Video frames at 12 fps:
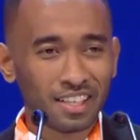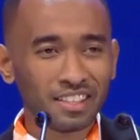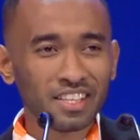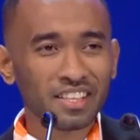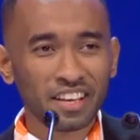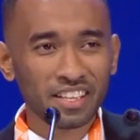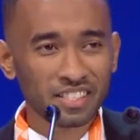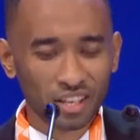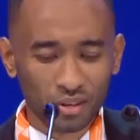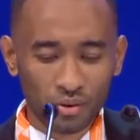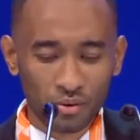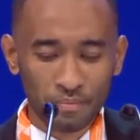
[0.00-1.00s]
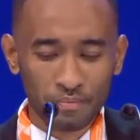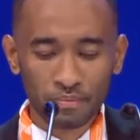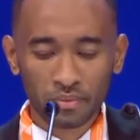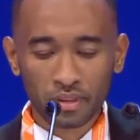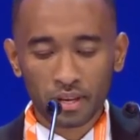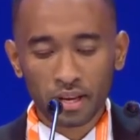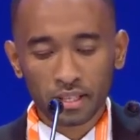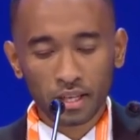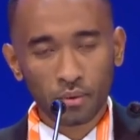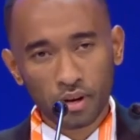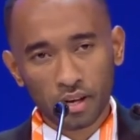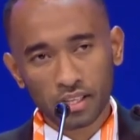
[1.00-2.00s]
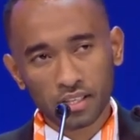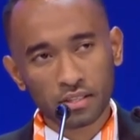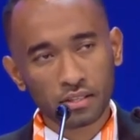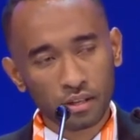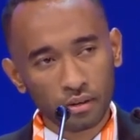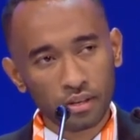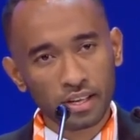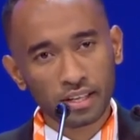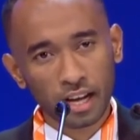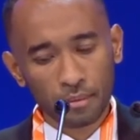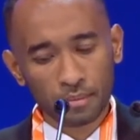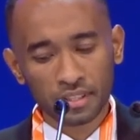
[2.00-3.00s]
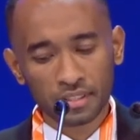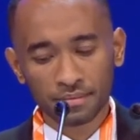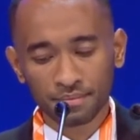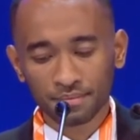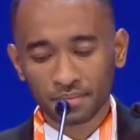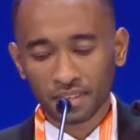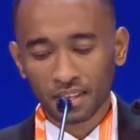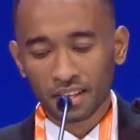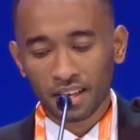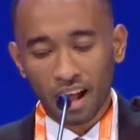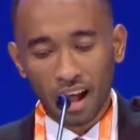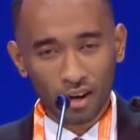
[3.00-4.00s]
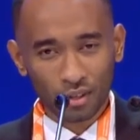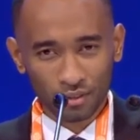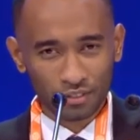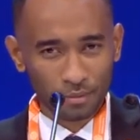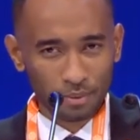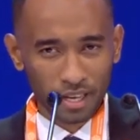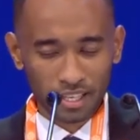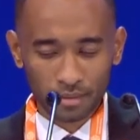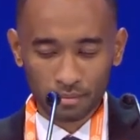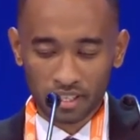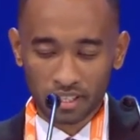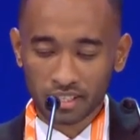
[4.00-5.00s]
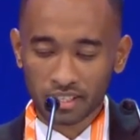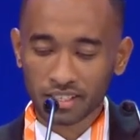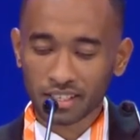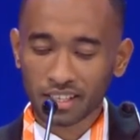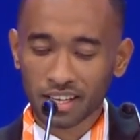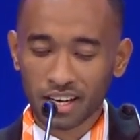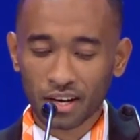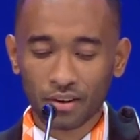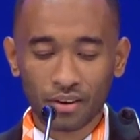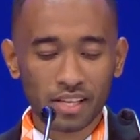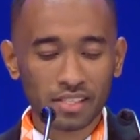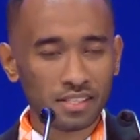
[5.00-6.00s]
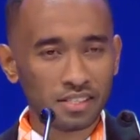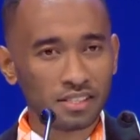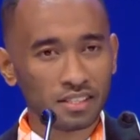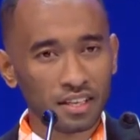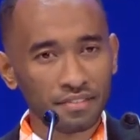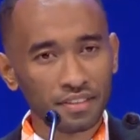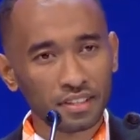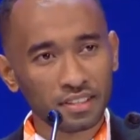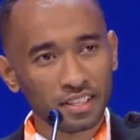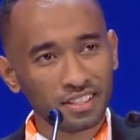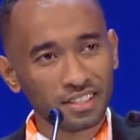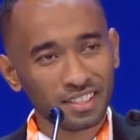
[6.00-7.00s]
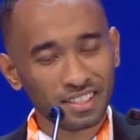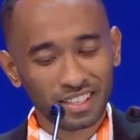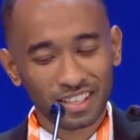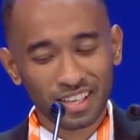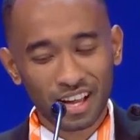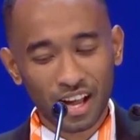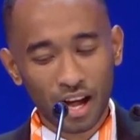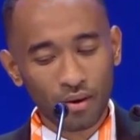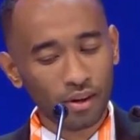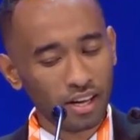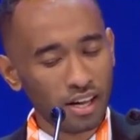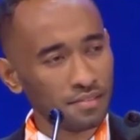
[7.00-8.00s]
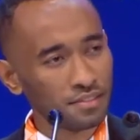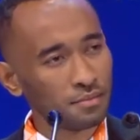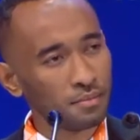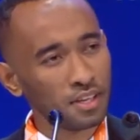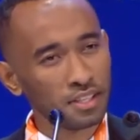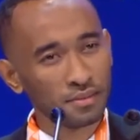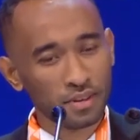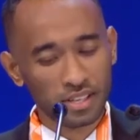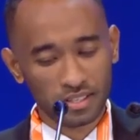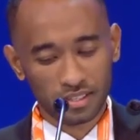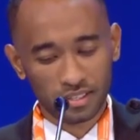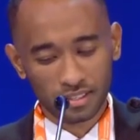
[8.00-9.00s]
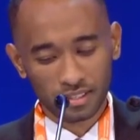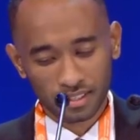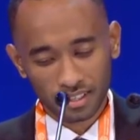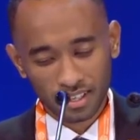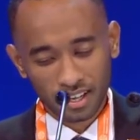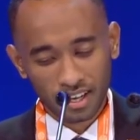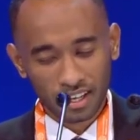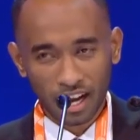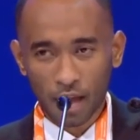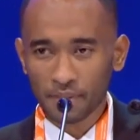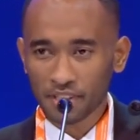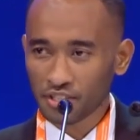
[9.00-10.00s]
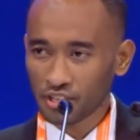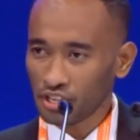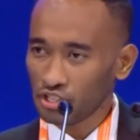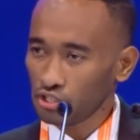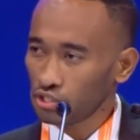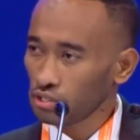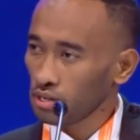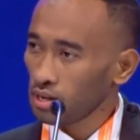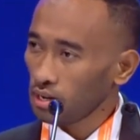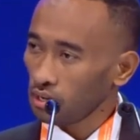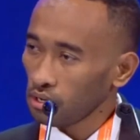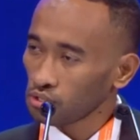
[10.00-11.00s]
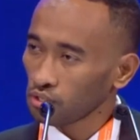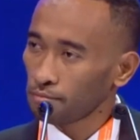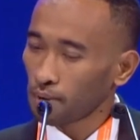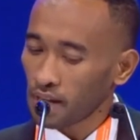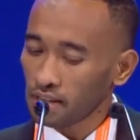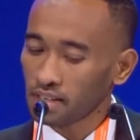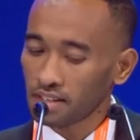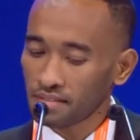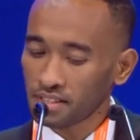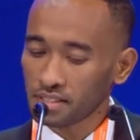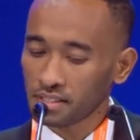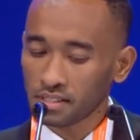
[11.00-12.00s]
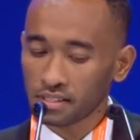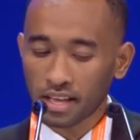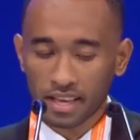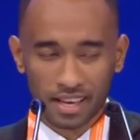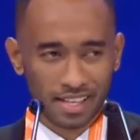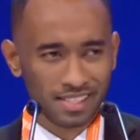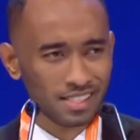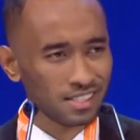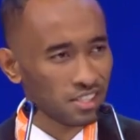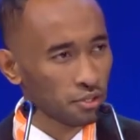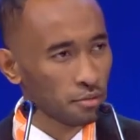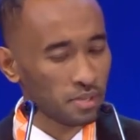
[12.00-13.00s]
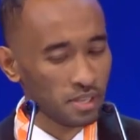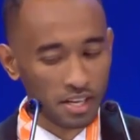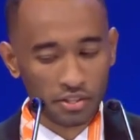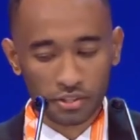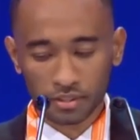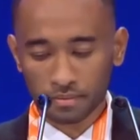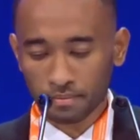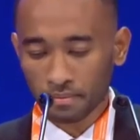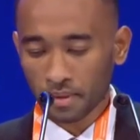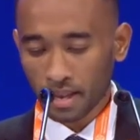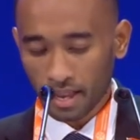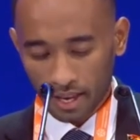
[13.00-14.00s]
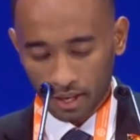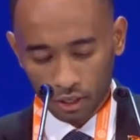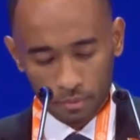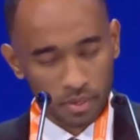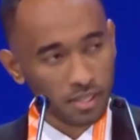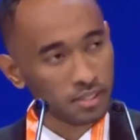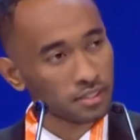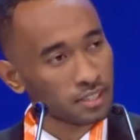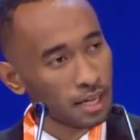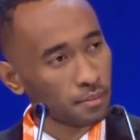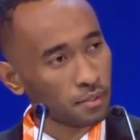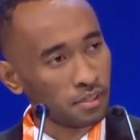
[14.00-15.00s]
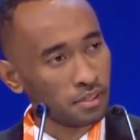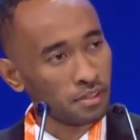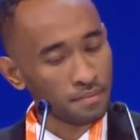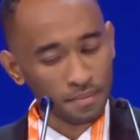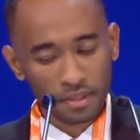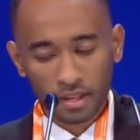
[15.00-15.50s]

than decades ago. The world is slowly coming out of the pandemic, a crisis that affected our lives in many ways. Climate change, loss of biodiversity, hate and discrimination, economic turmoil